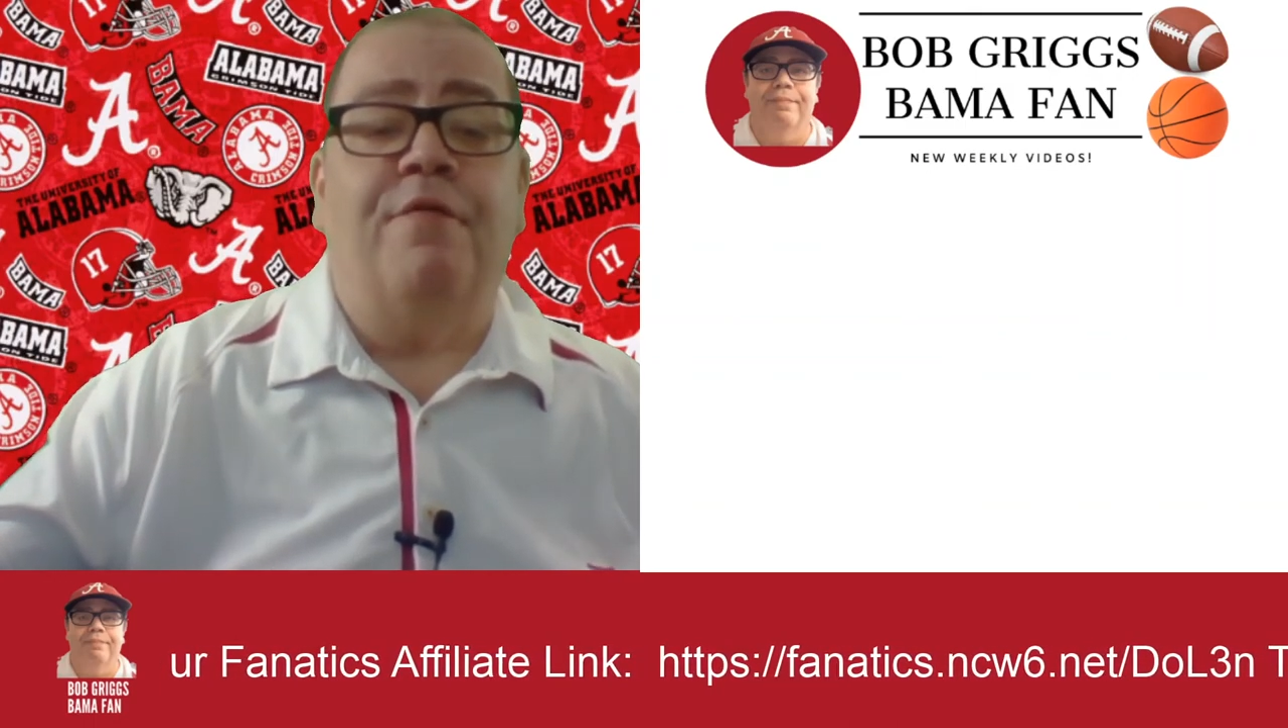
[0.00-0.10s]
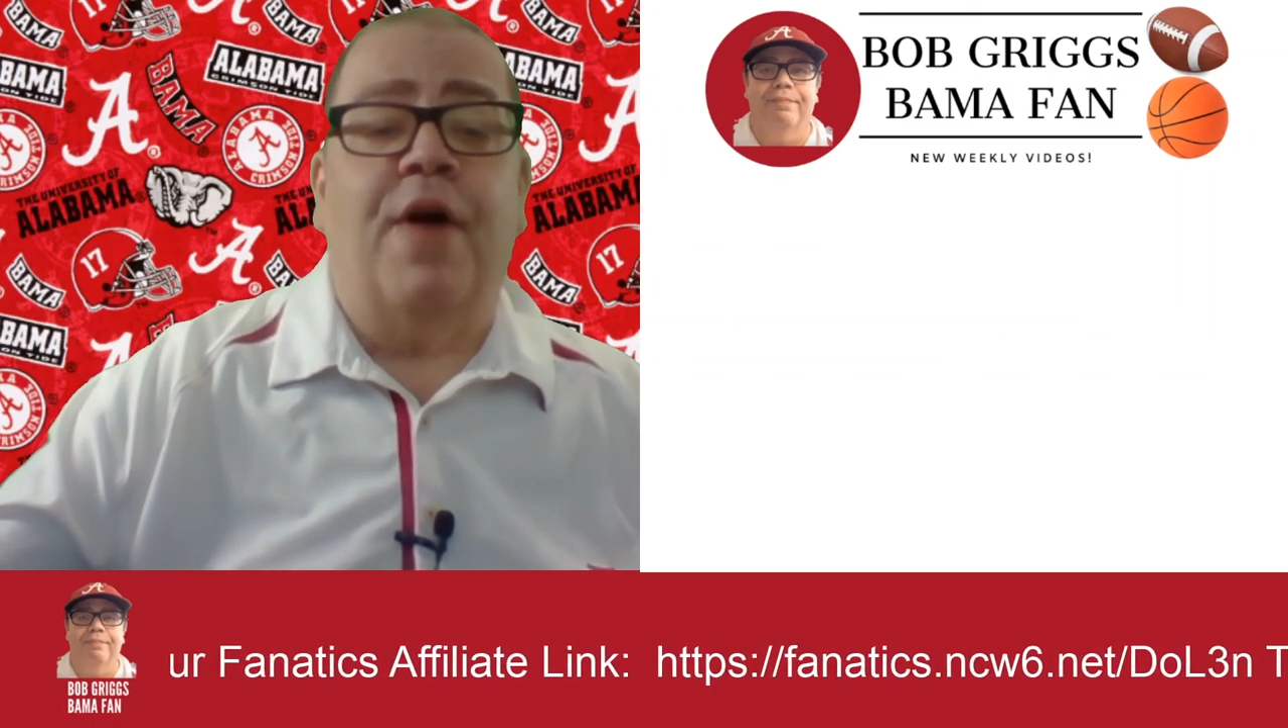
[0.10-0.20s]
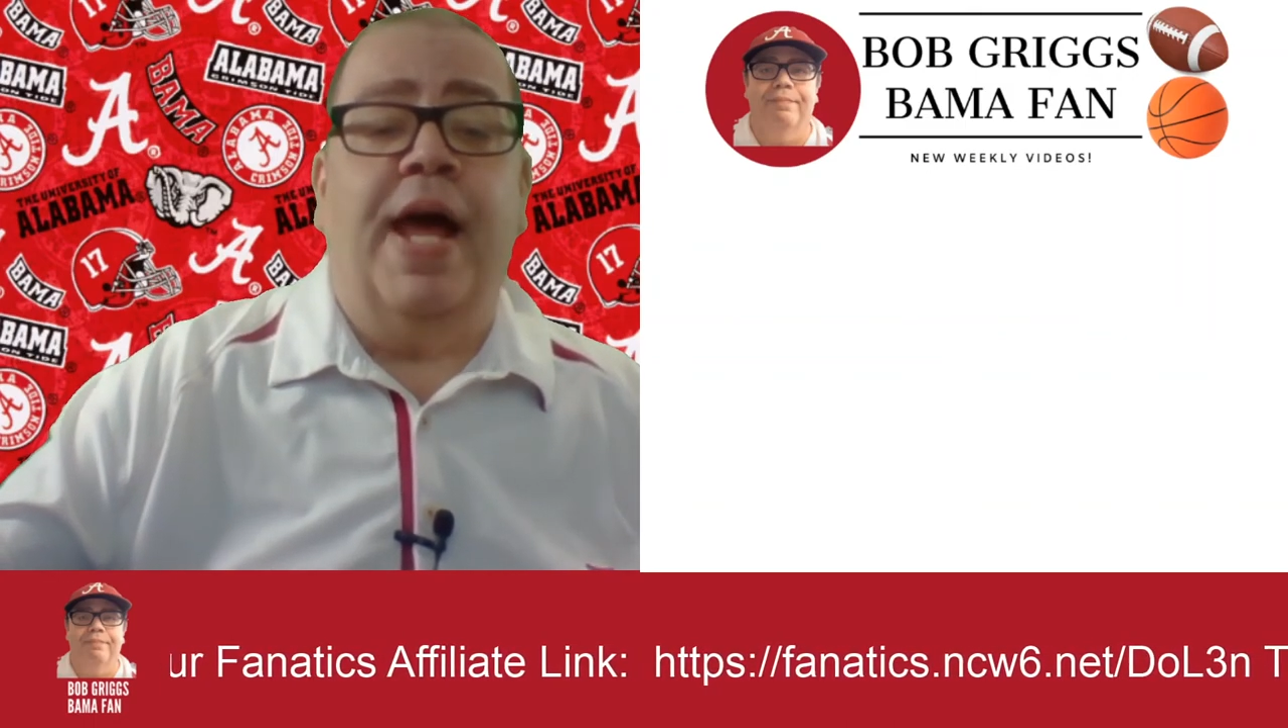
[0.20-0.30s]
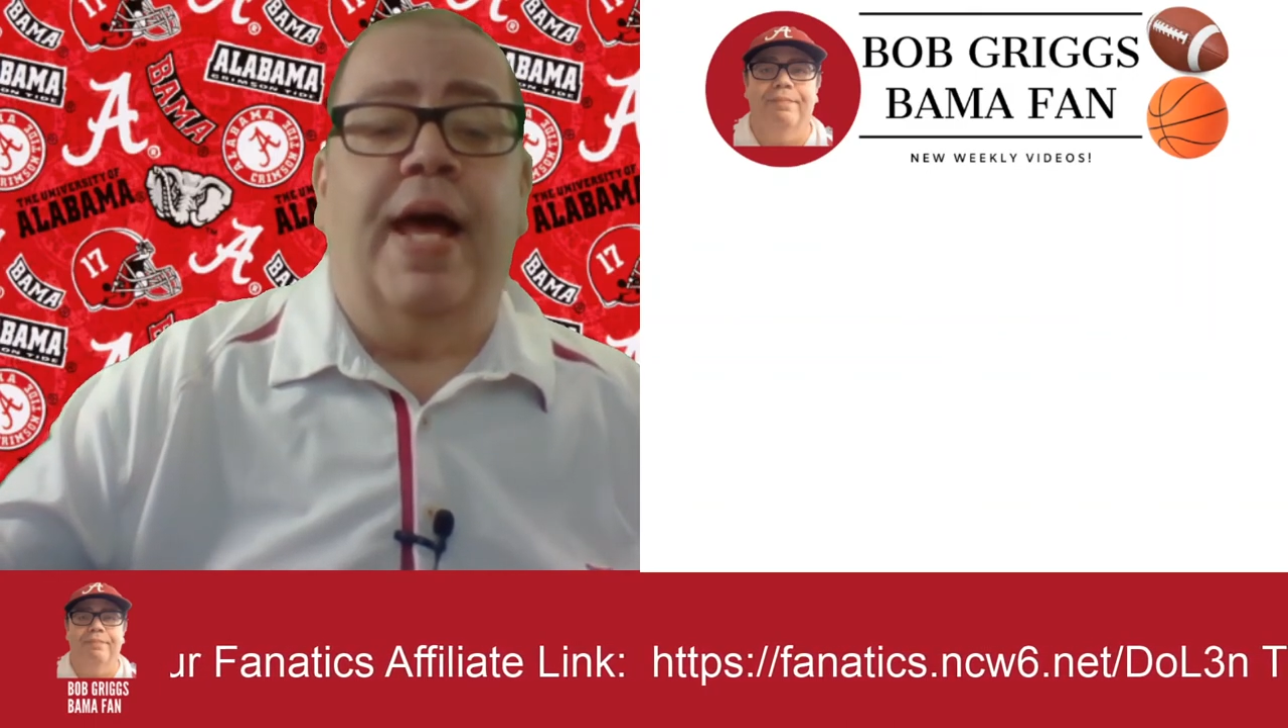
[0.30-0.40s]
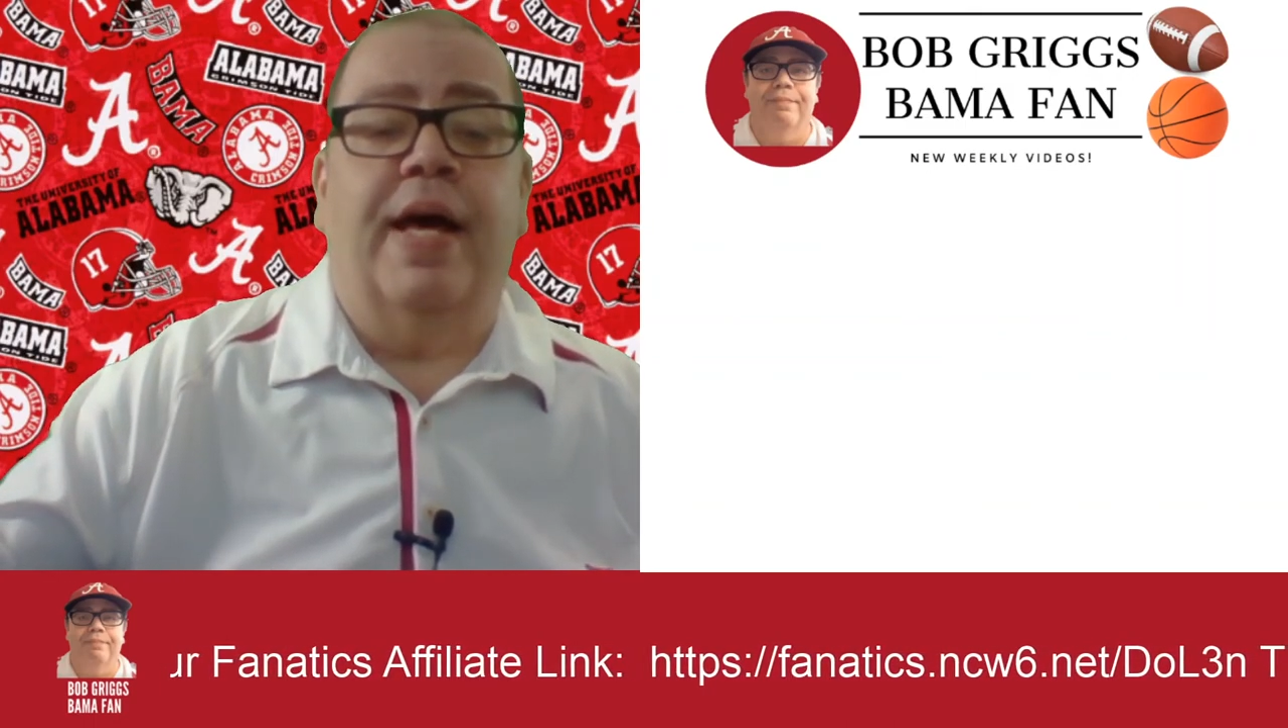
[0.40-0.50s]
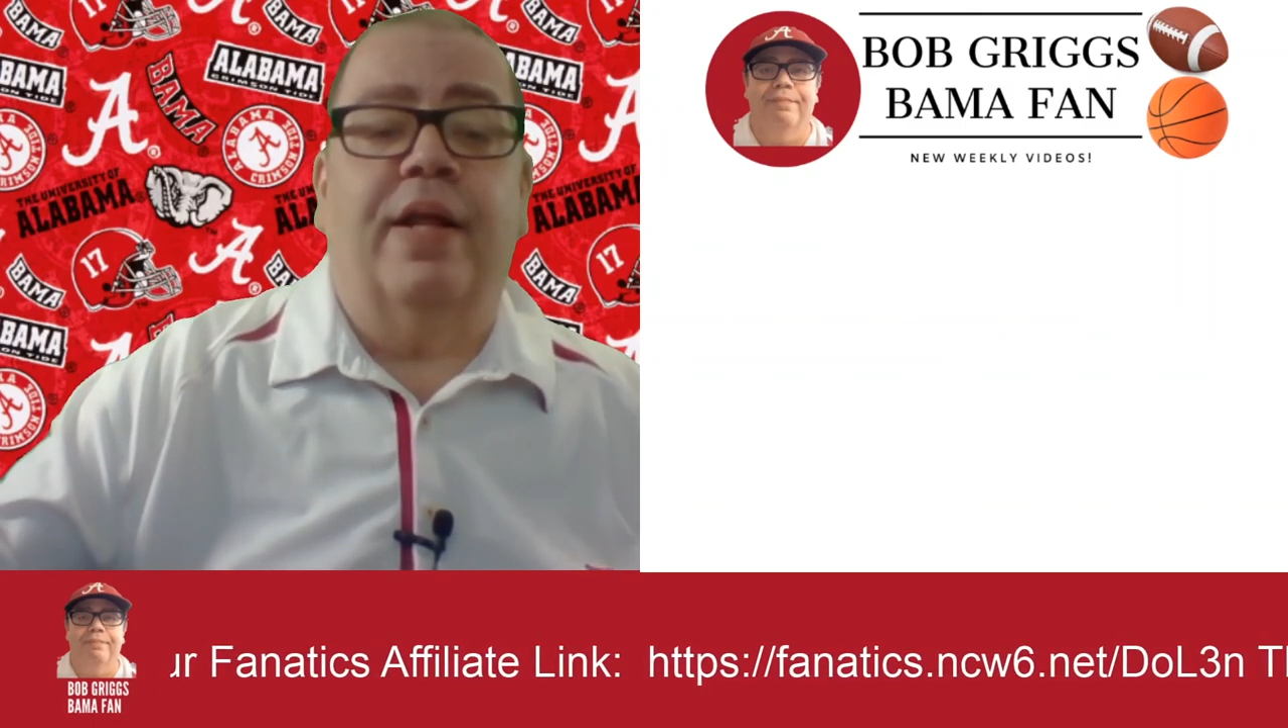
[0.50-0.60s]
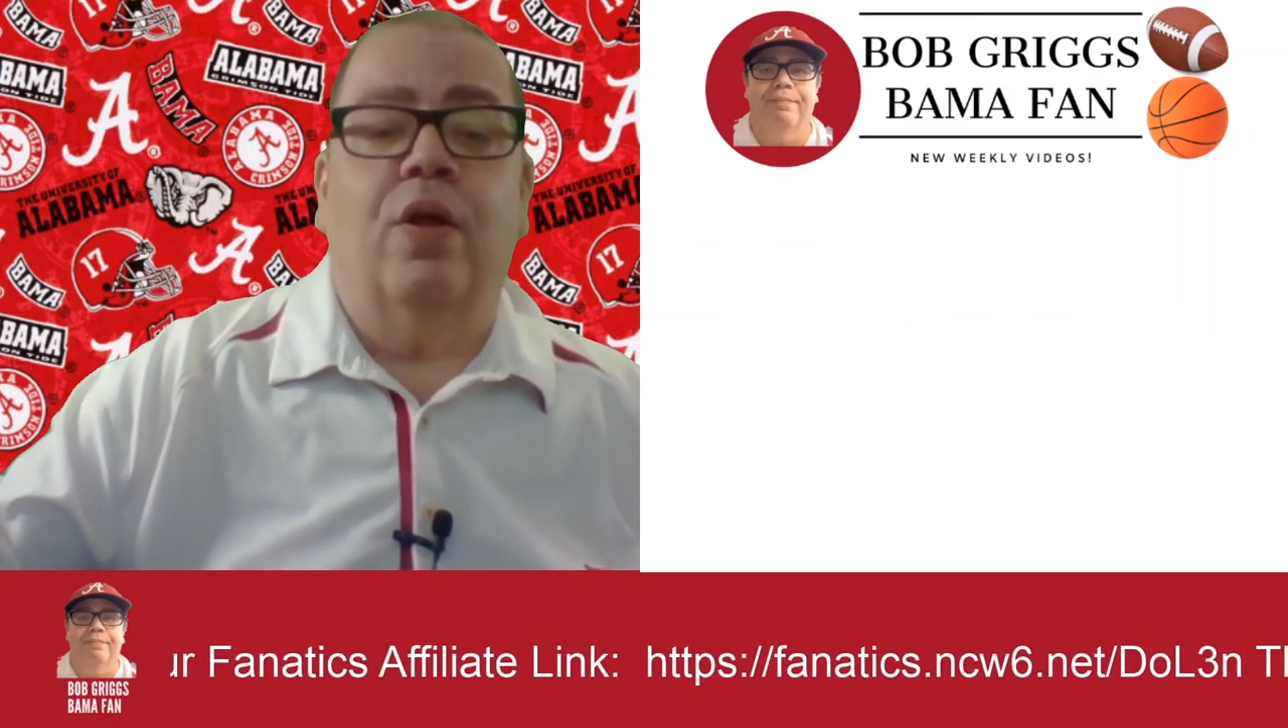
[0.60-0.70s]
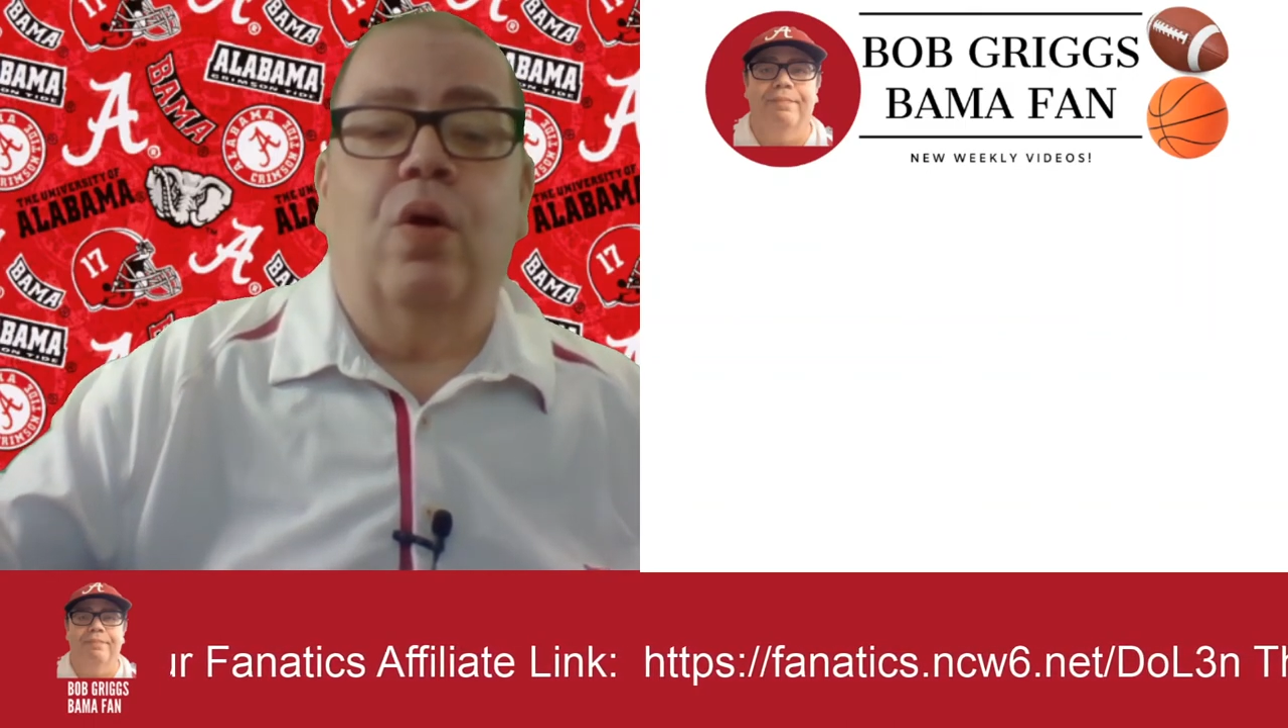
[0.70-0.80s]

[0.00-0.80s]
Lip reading: fan.